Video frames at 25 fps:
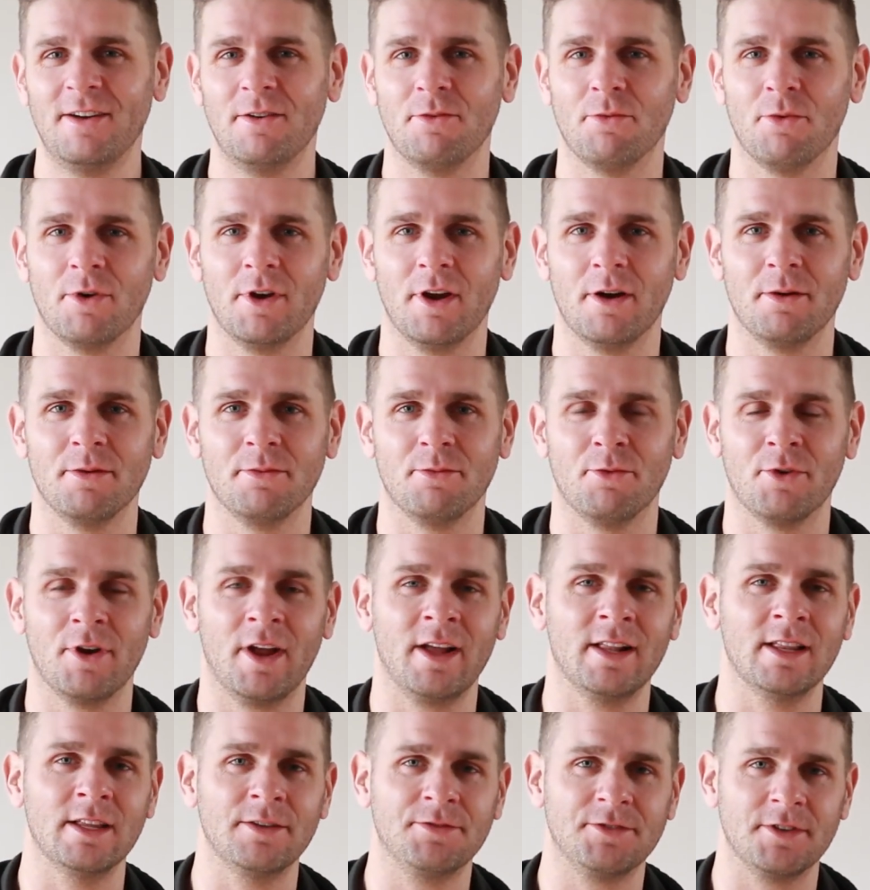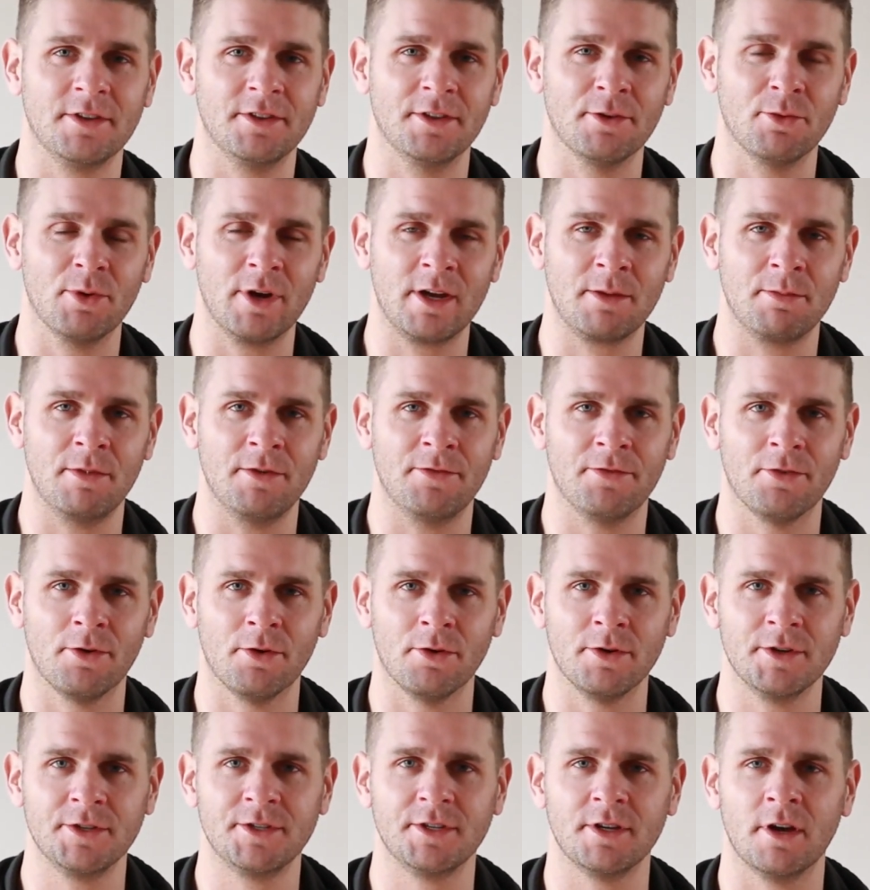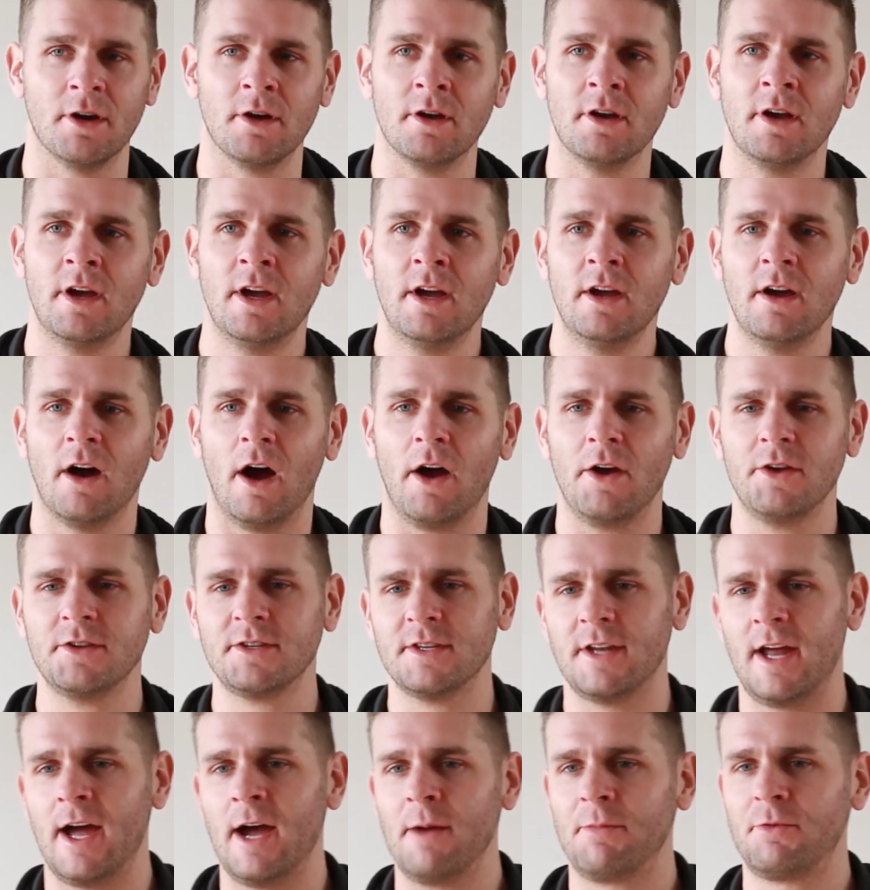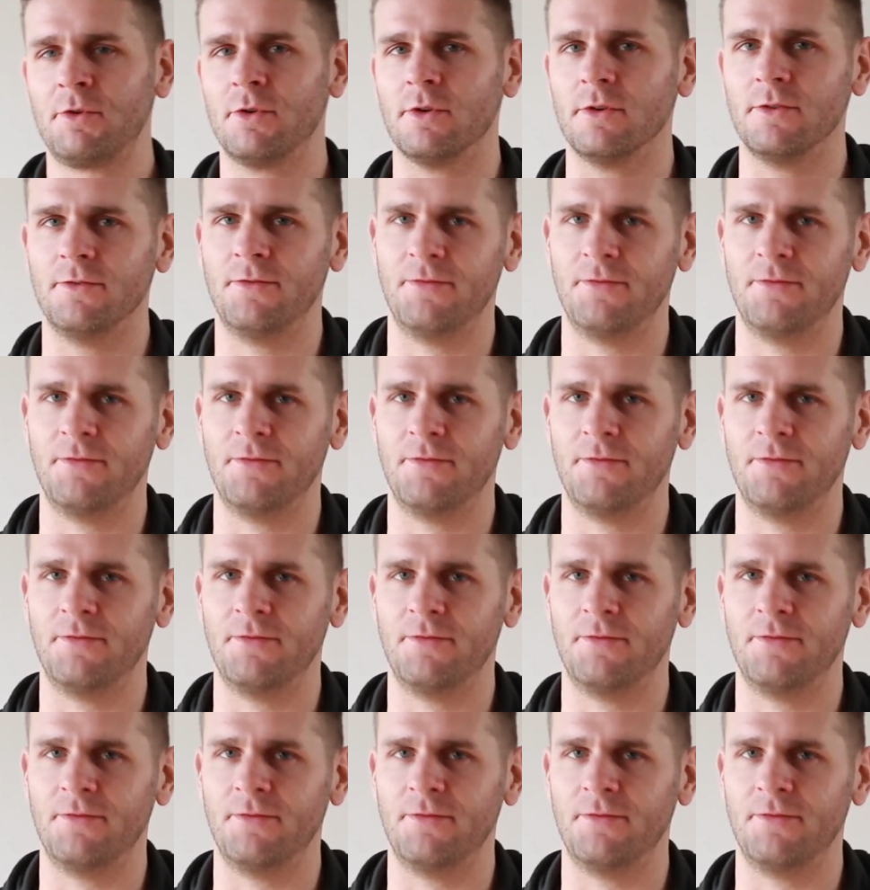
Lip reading: what I lifted the week before. So I use an app called